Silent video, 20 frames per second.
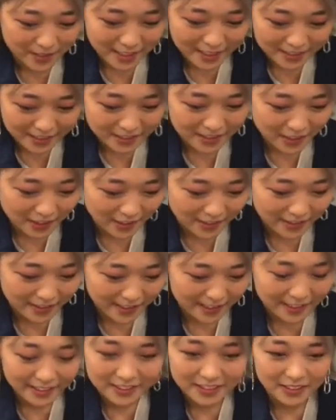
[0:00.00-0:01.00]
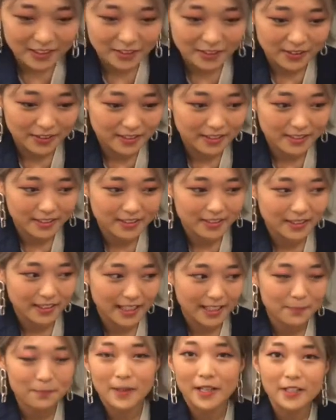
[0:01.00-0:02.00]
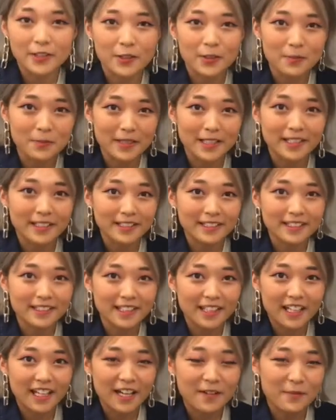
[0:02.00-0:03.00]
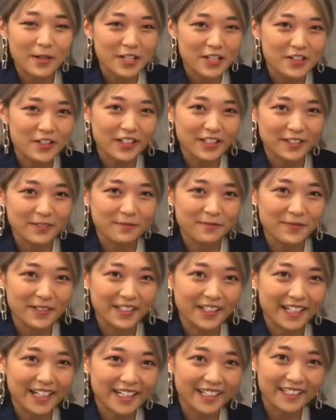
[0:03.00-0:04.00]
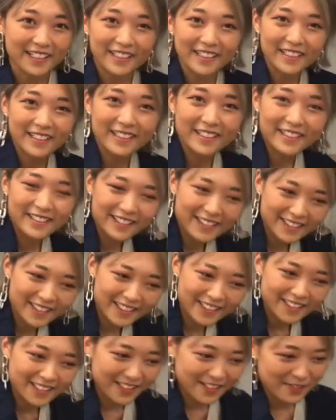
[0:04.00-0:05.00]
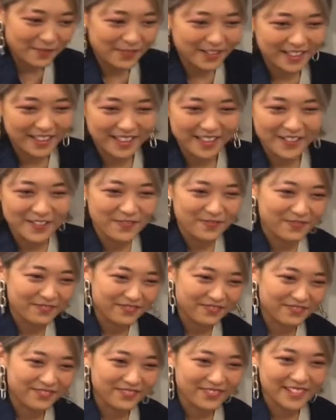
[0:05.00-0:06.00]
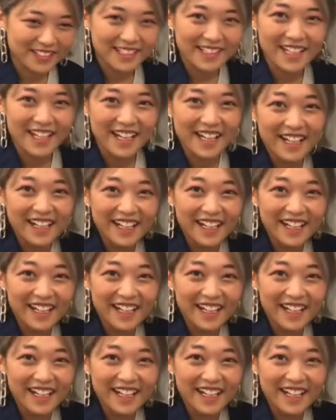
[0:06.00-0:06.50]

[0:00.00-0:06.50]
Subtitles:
in certain things, so like by no means am I trying to be like, but yeah.